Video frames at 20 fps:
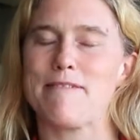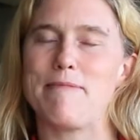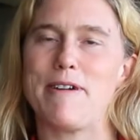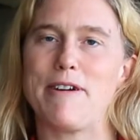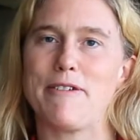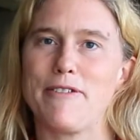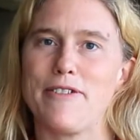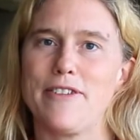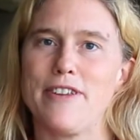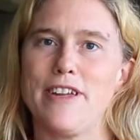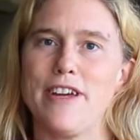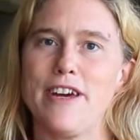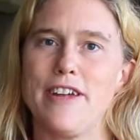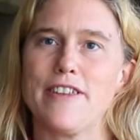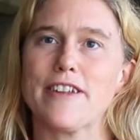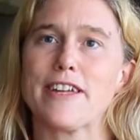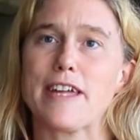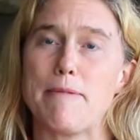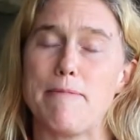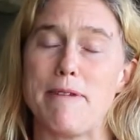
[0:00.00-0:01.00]
about
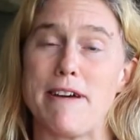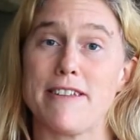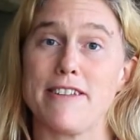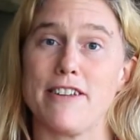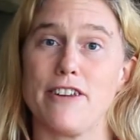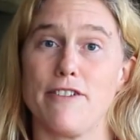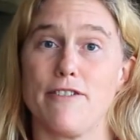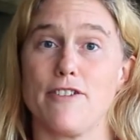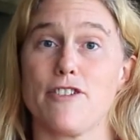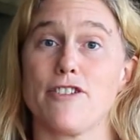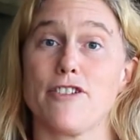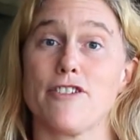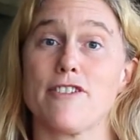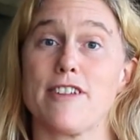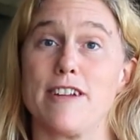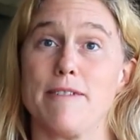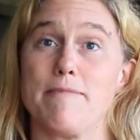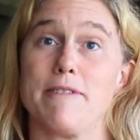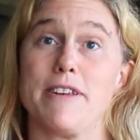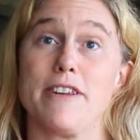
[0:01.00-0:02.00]
the capacity of a
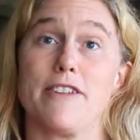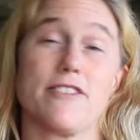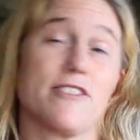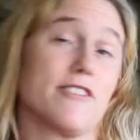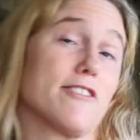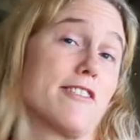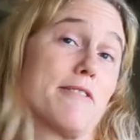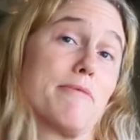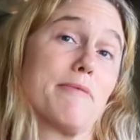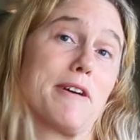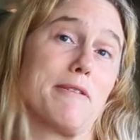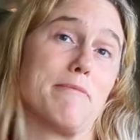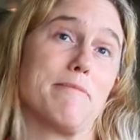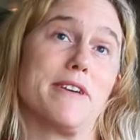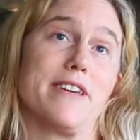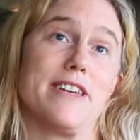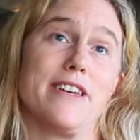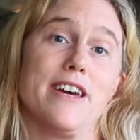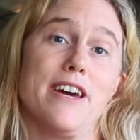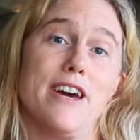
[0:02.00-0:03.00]
system, and a system can
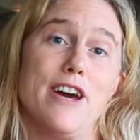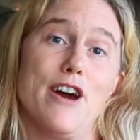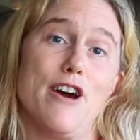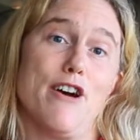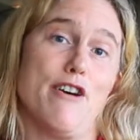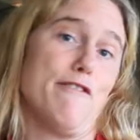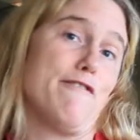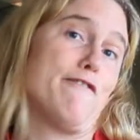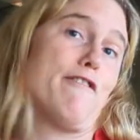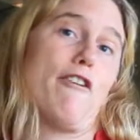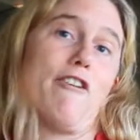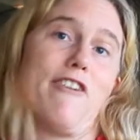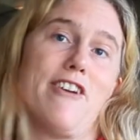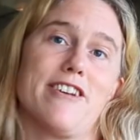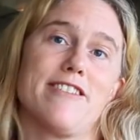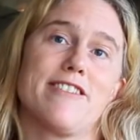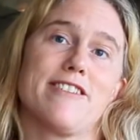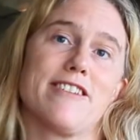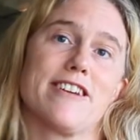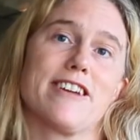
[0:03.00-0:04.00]
be a
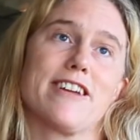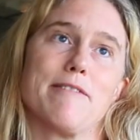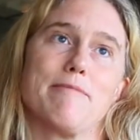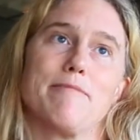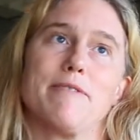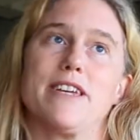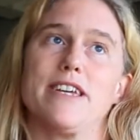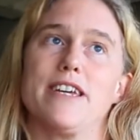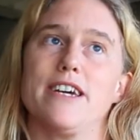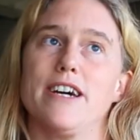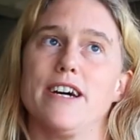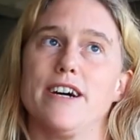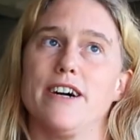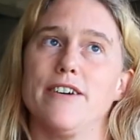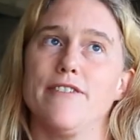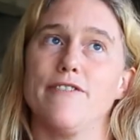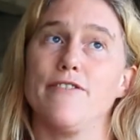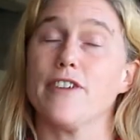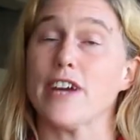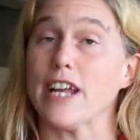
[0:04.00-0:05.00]
forest, it can be
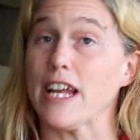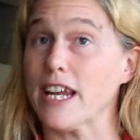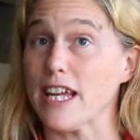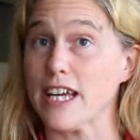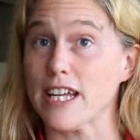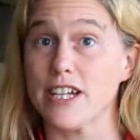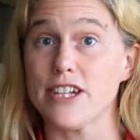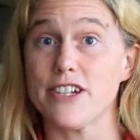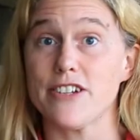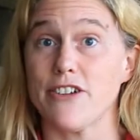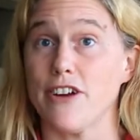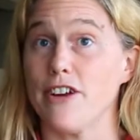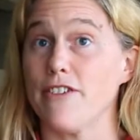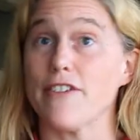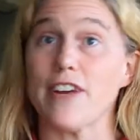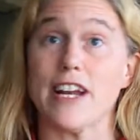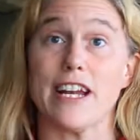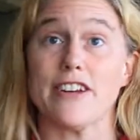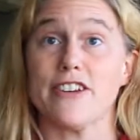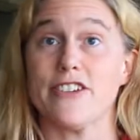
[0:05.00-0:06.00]
a village or a
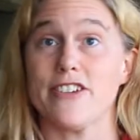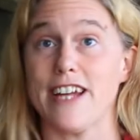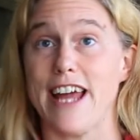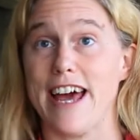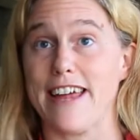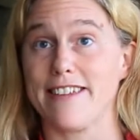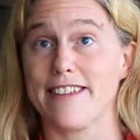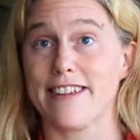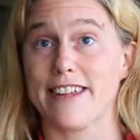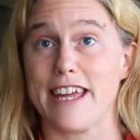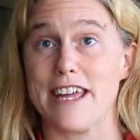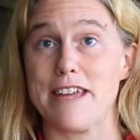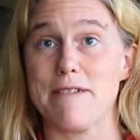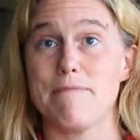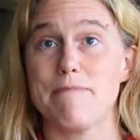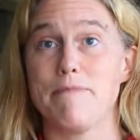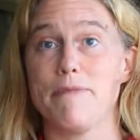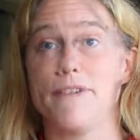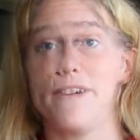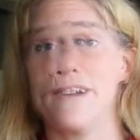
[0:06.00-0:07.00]
village landscape,
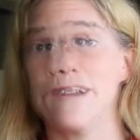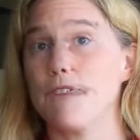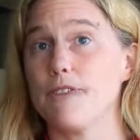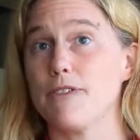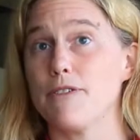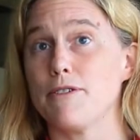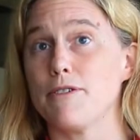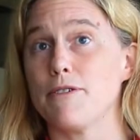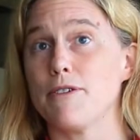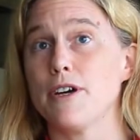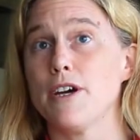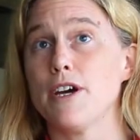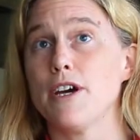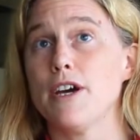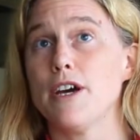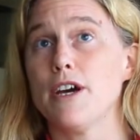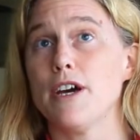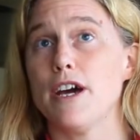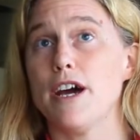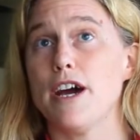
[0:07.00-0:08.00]
to
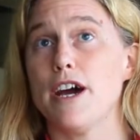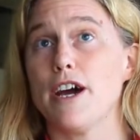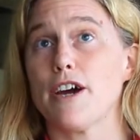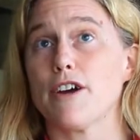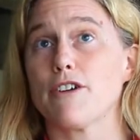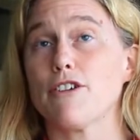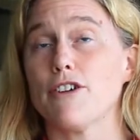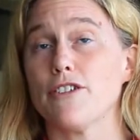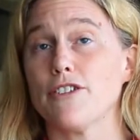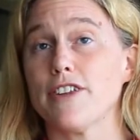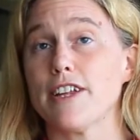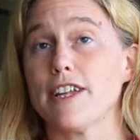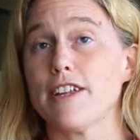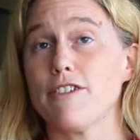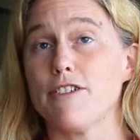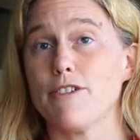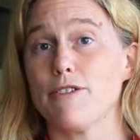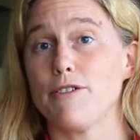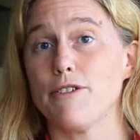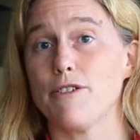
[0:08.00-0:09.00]
uh,
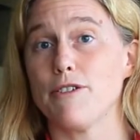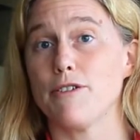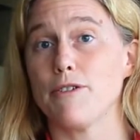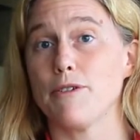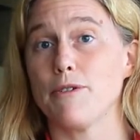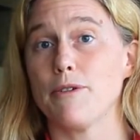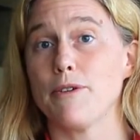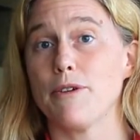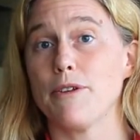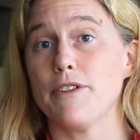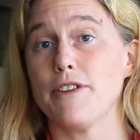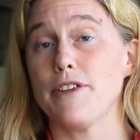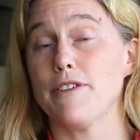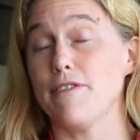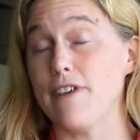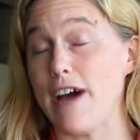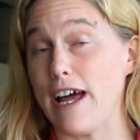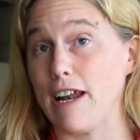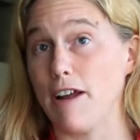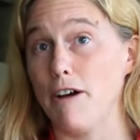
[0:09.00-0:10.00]
continue to
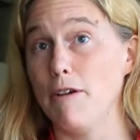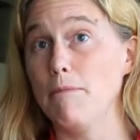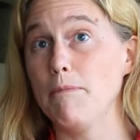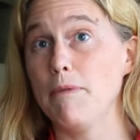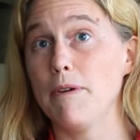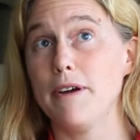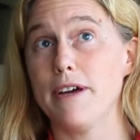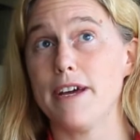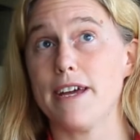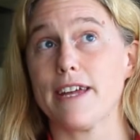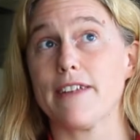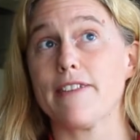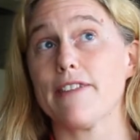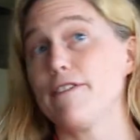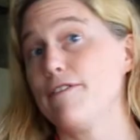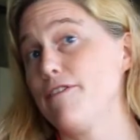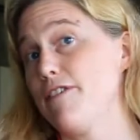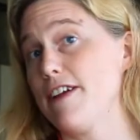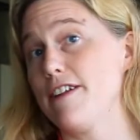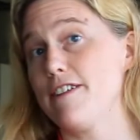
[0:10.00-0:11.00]
develop in
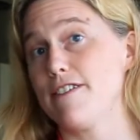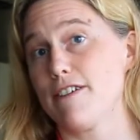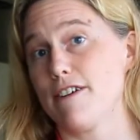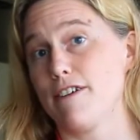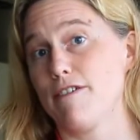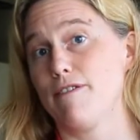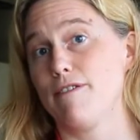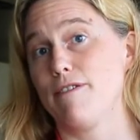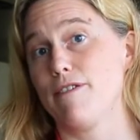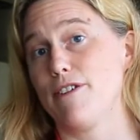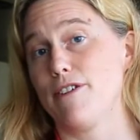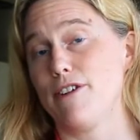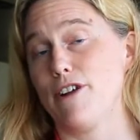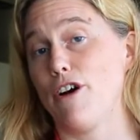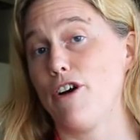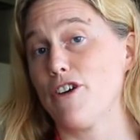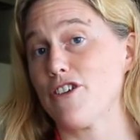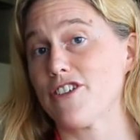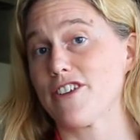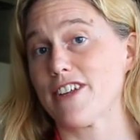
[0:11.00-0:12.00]
the face of
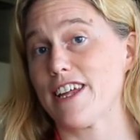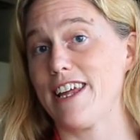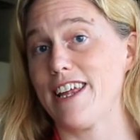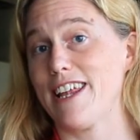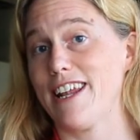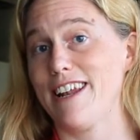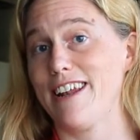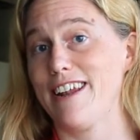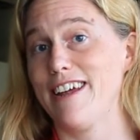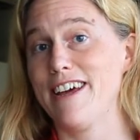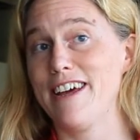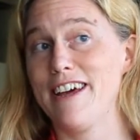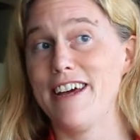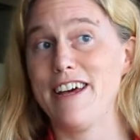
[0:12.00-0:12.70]
large scale